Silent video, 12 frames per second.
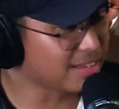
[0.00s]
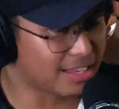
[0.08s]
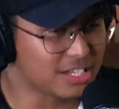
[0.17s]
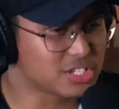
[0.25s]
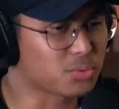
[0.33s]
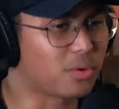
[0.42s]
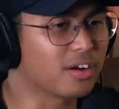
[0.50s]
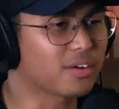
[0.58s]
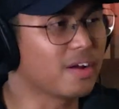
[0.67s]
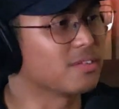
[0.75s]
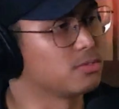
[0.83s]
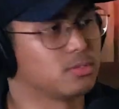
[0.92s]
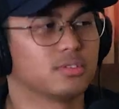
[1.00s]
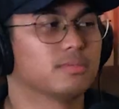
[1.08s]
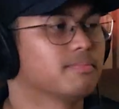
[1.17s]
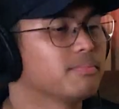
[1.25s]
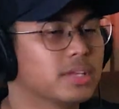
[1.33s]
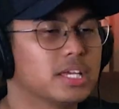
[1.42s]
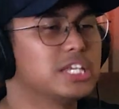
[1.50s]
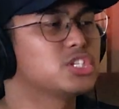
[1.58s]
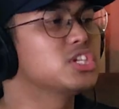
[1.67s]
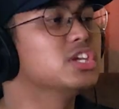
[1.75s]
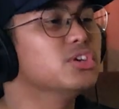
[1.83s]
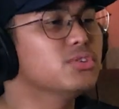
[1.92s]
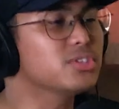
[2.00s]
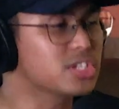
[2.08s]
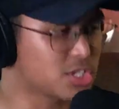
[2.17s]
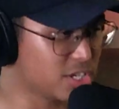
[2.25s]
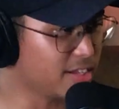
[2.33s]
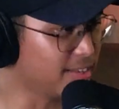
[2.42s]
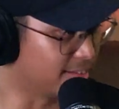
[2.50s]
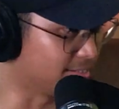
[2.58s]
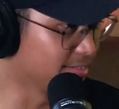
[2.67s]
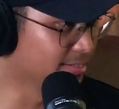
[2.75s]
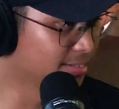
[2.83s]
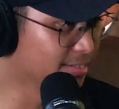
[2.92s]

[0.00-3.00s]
And he's just walking around. Yeah. He's huge chilling.